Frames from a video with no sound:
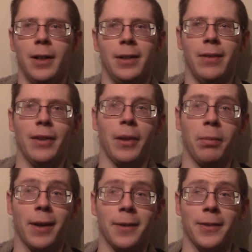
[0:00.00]
advice I
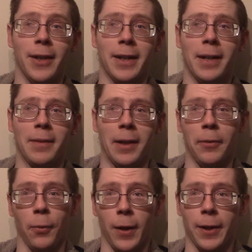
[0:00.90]
planned on taking when I
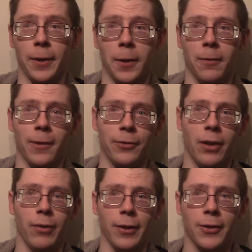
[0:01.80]
was walking over and
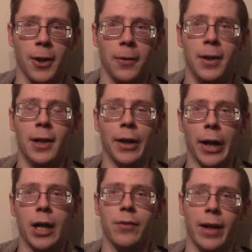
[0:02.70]
shoveling snow,
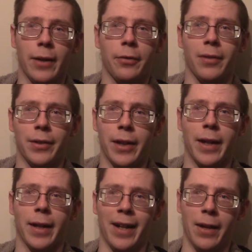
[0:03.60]
of actually
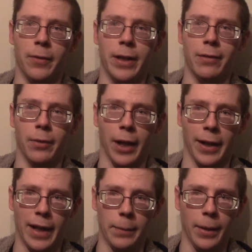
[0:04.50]
taking an leave when I
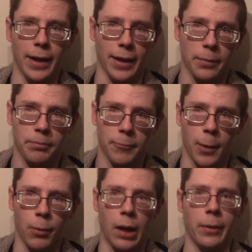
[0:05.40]
came back.
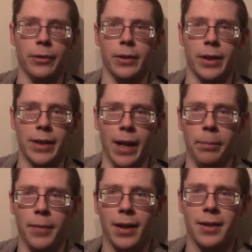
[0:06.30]
Probably should have done that.
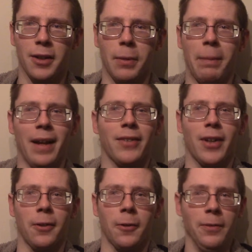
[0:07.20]
My back's
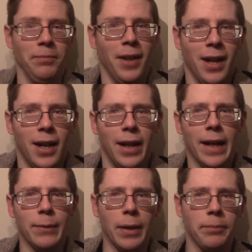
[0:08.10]
kind of hurting.
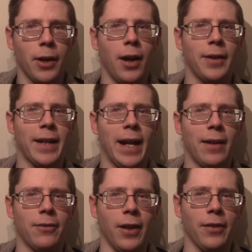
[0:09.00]
Anyway, on to cat
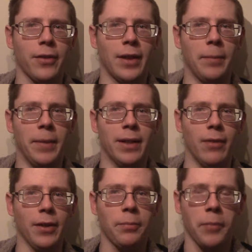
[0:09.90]
advice, and not me
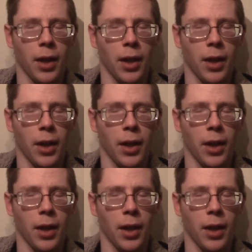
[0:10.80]
advice,